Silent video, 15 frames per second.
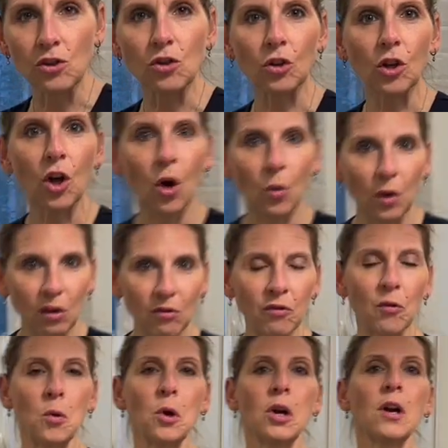you're going
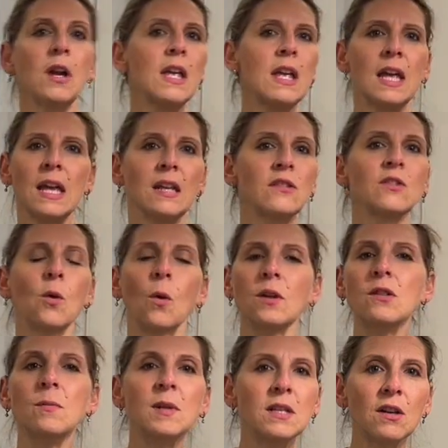for. It is going
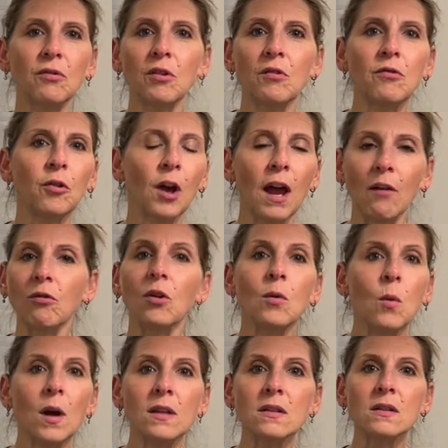to be different for
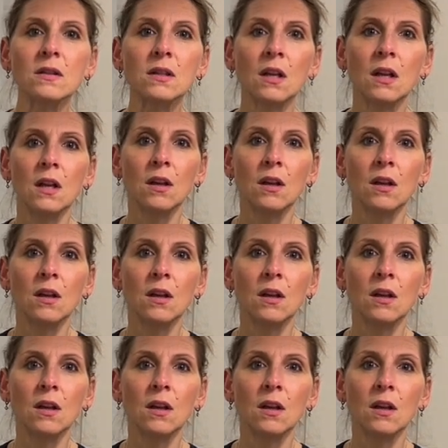everyone's